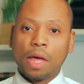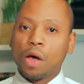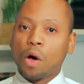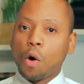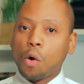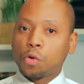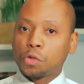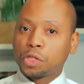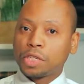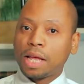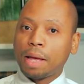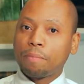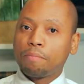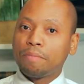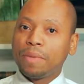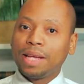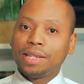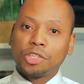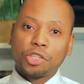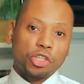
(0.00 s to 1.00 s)
Whole step
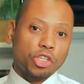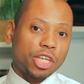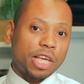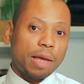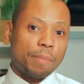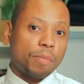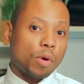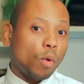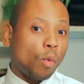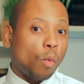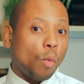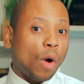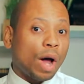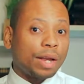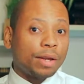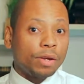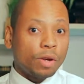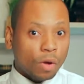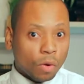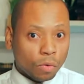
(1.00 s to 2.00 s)
means skip
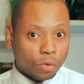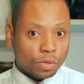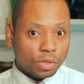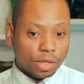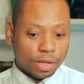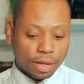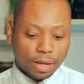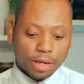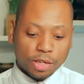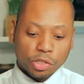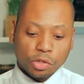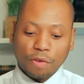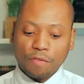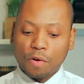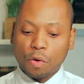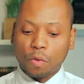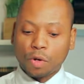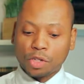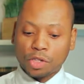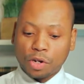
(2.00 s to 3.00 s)
1 note. So if
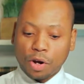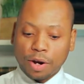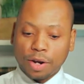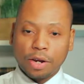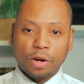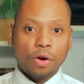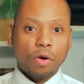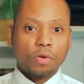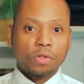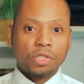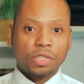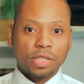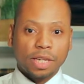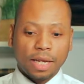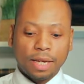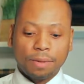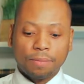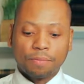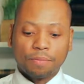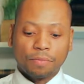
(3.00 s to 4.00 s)
I were to start here on
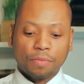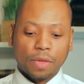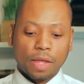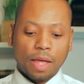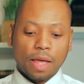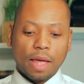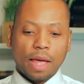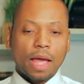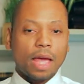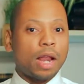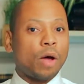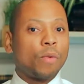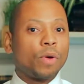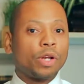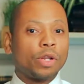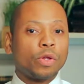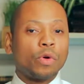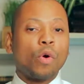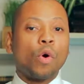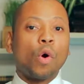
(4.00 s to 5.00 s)
C and I
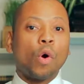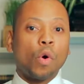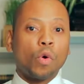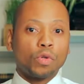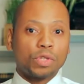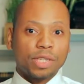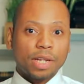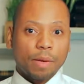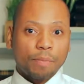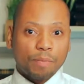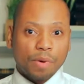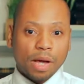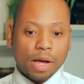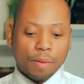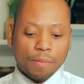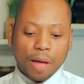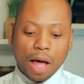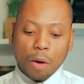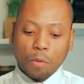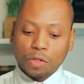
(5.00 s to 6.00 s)
wanted to go a whole step
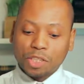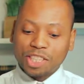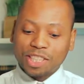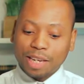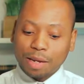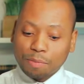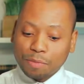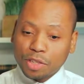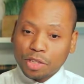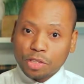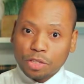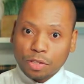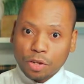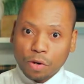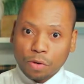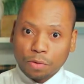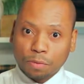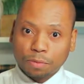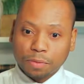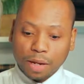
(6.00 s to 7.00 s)
up, I would skip this
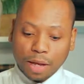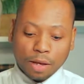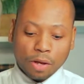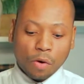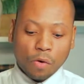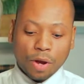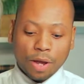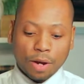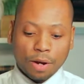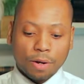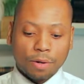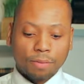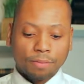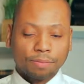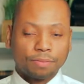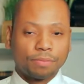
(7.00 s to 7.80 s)
note and go here.